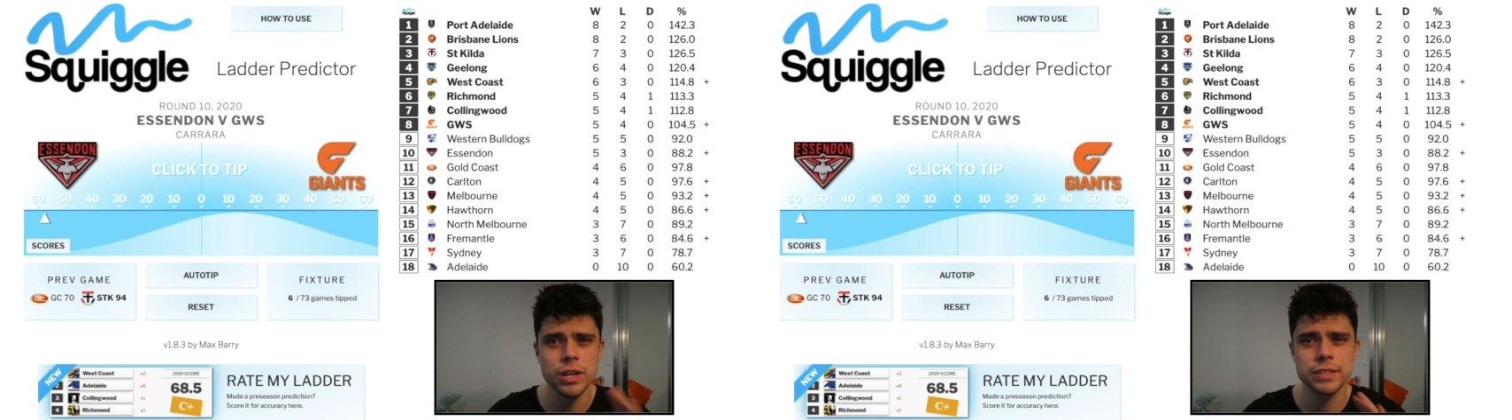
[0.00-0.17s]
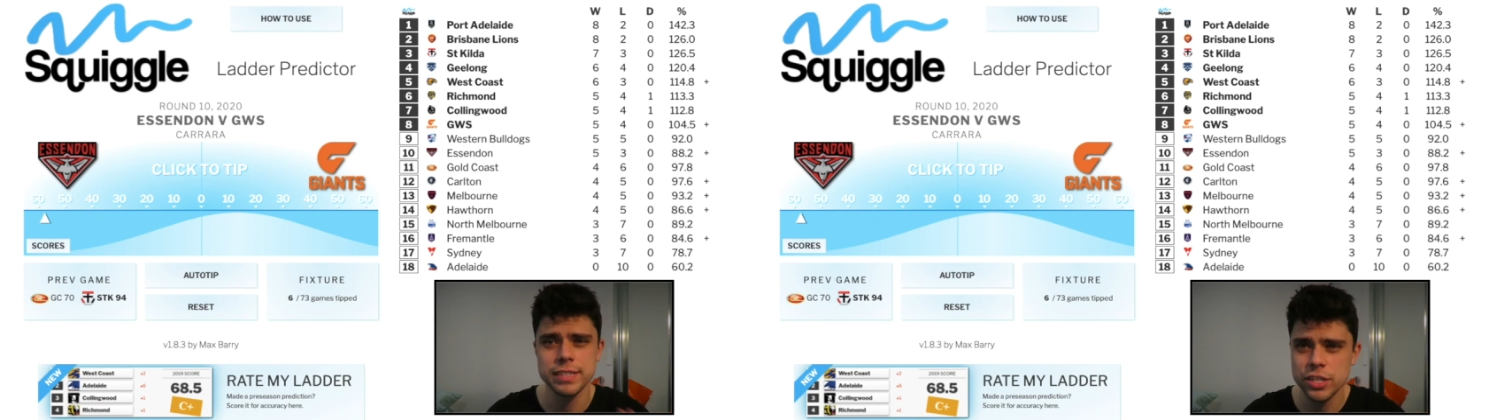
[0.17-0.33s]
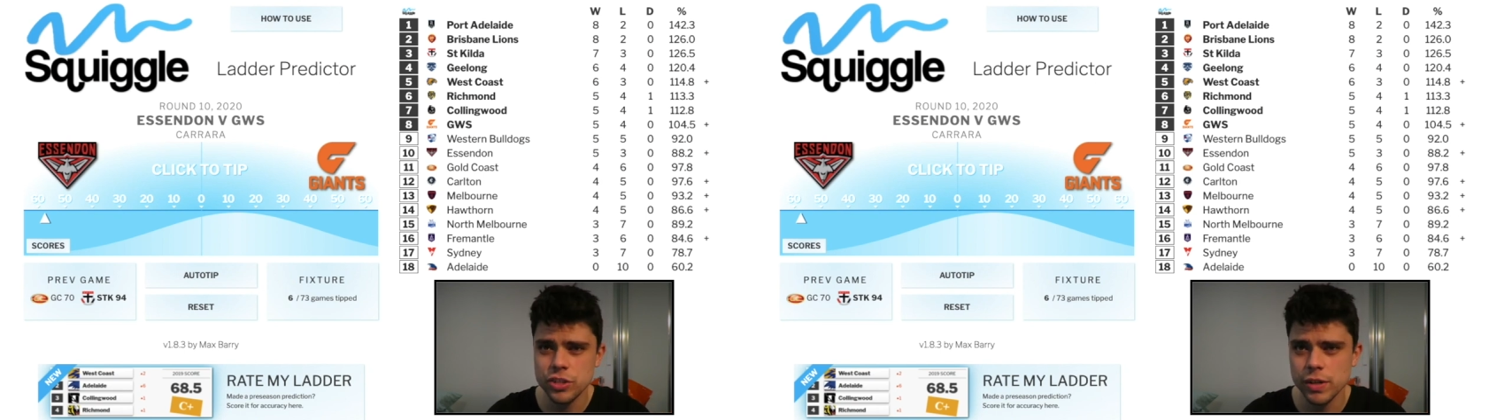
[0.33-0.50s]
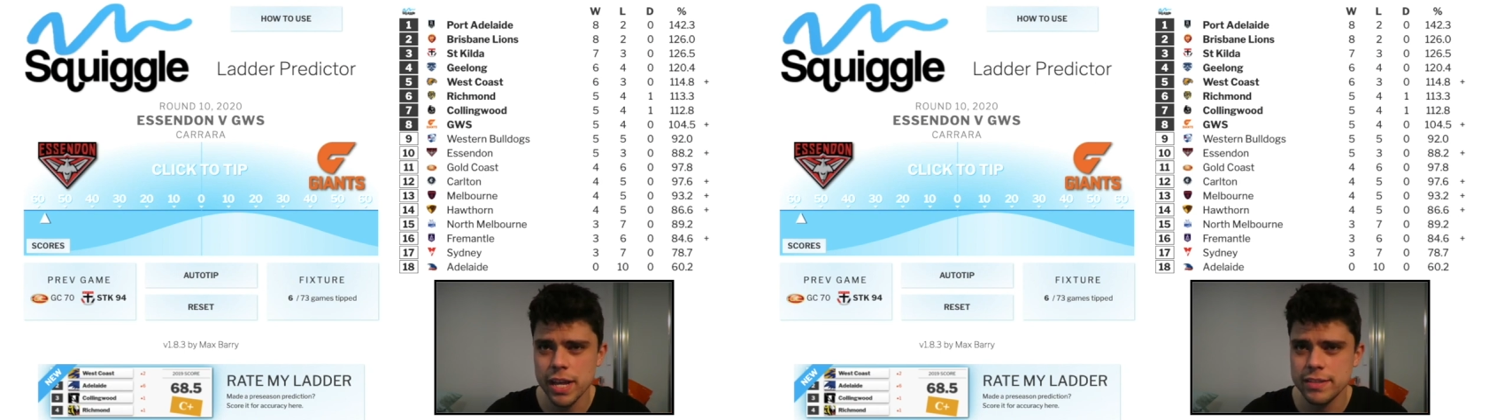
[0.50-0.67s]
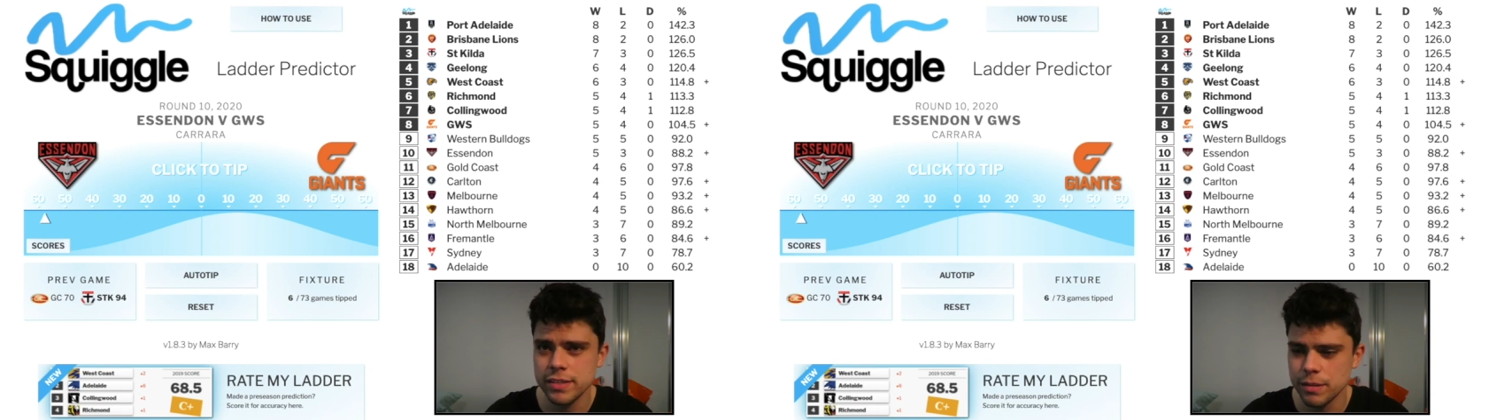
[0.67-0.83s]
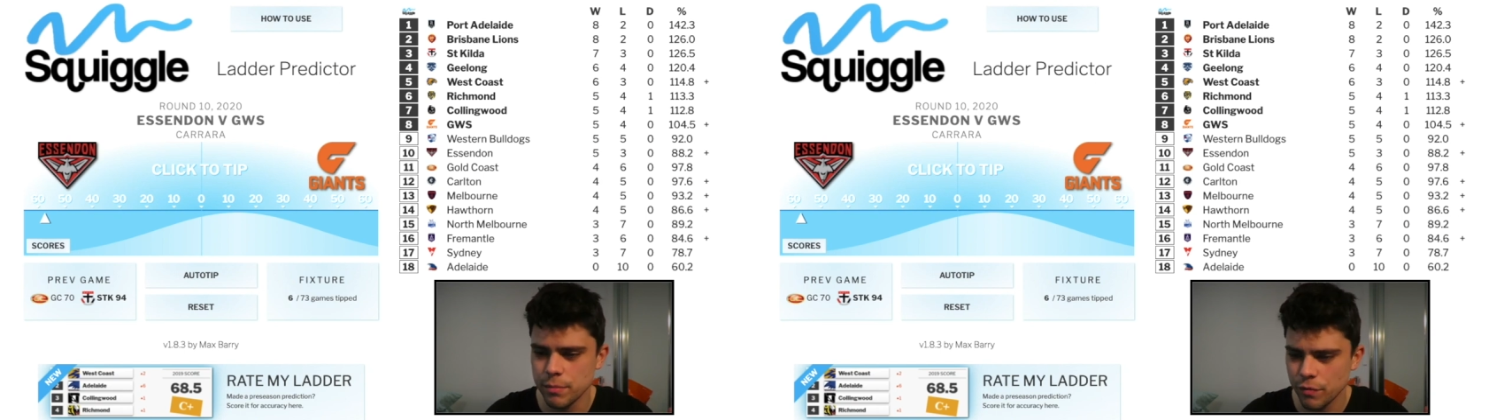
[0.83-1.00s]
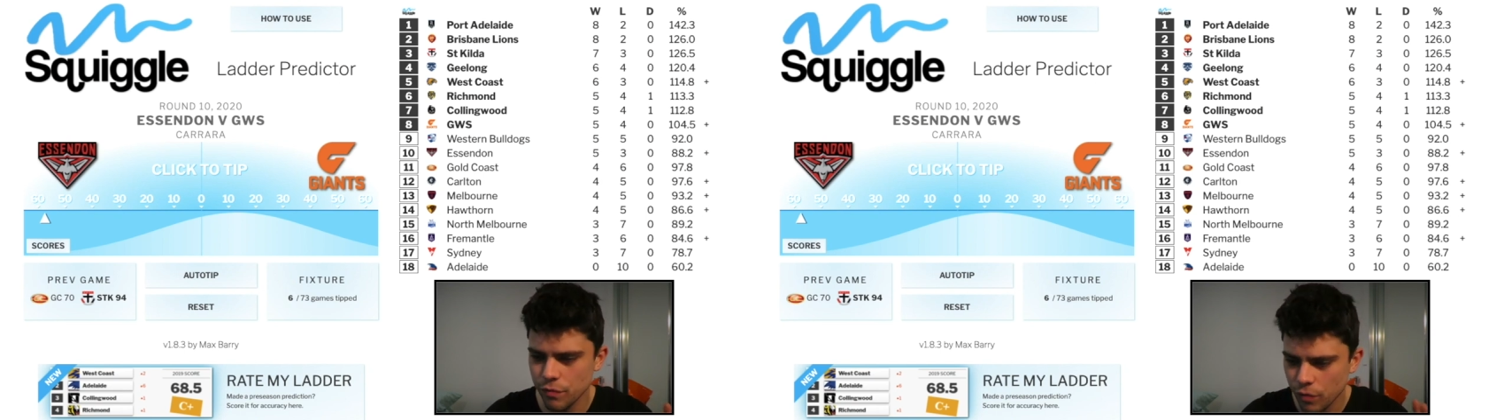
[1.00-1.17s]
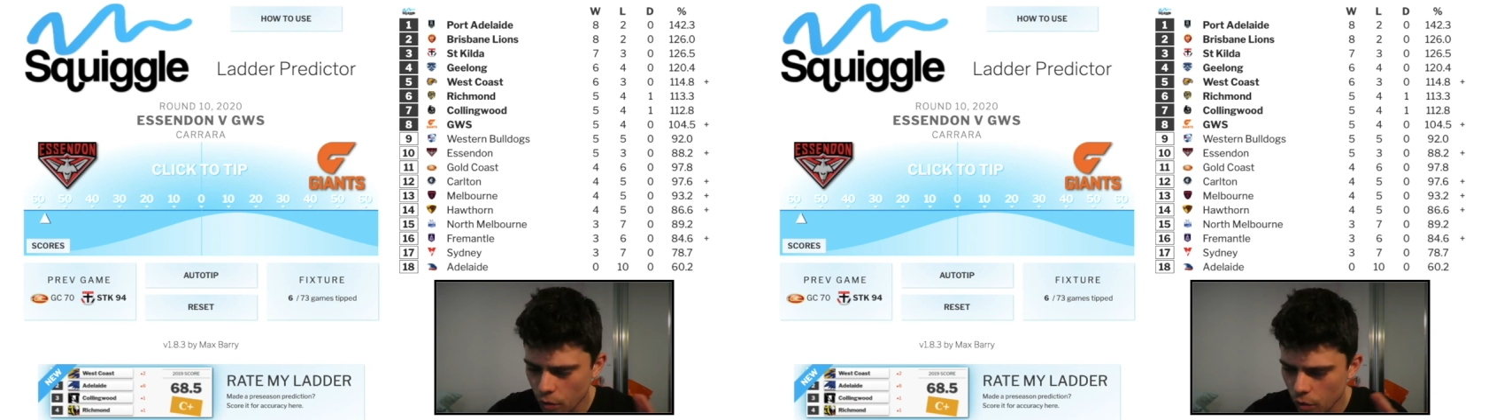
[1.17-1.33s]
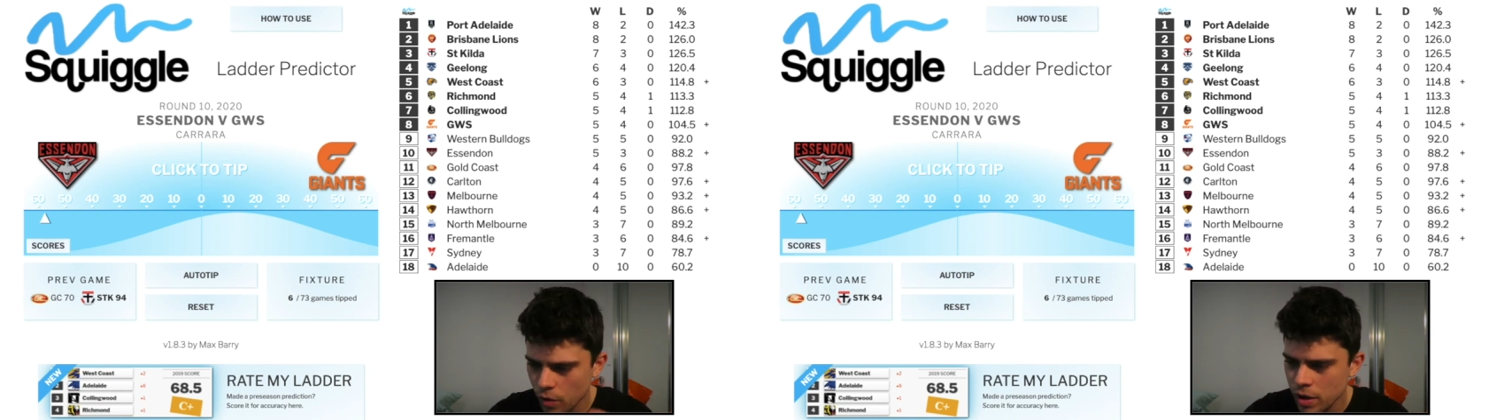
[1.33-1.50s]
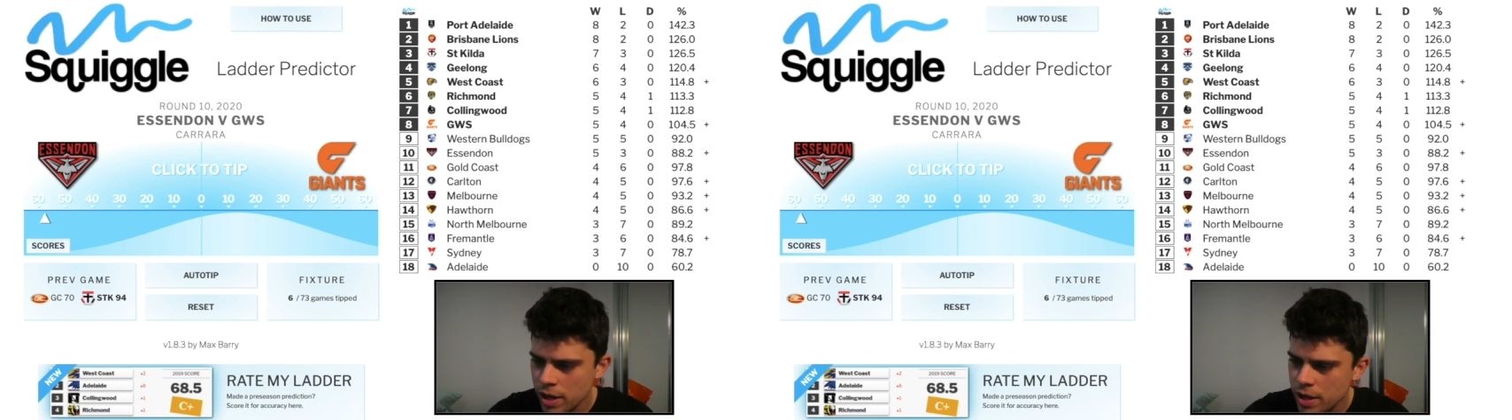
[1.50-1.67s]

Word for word: I touched on Essendon before.